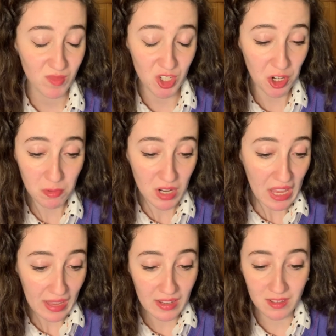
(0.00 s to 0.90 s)
tune
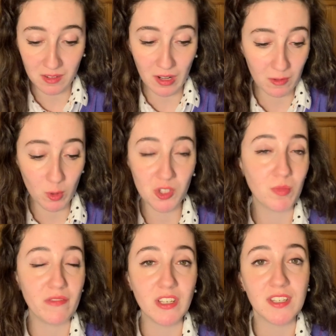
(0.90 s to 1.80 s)
in and watch
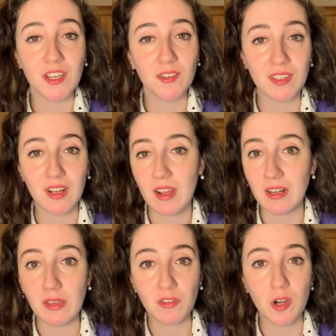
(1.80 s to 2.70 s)
my videos
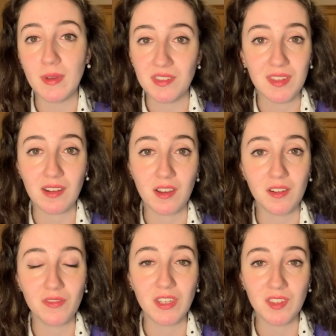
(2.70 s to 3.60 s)
and leave comments and that kind
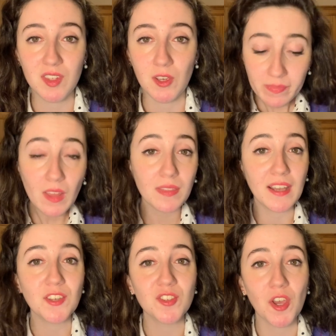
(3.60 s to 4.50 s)
of thing. So
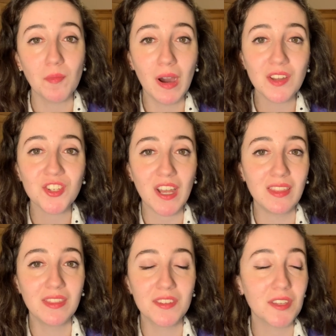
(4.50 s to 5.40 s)
thank you so much,
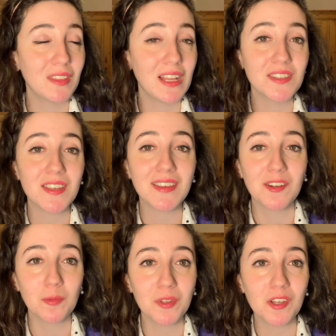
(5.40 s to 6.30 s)
and let's
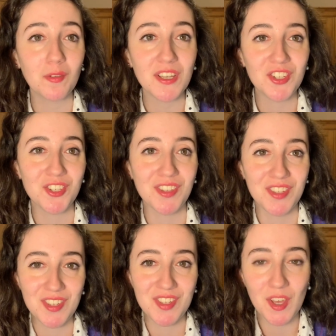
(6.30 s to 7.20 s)
get on with the
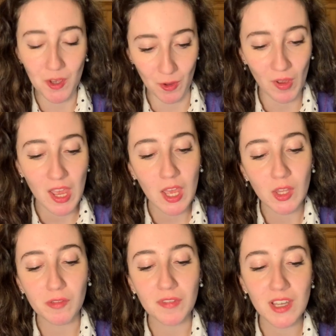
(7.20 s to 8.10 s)
questions. So
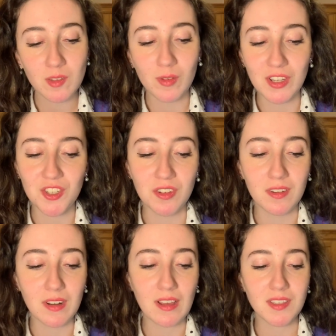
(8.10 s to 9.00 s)
the first
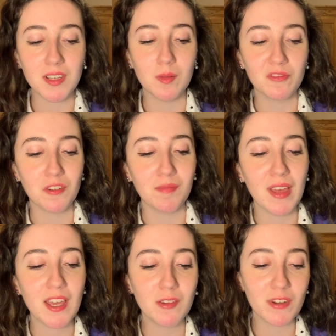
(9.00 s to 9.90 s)
question has come from
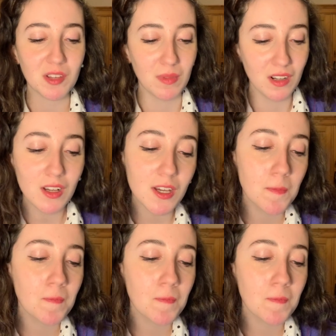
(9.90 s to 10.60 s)
Henrik Munk,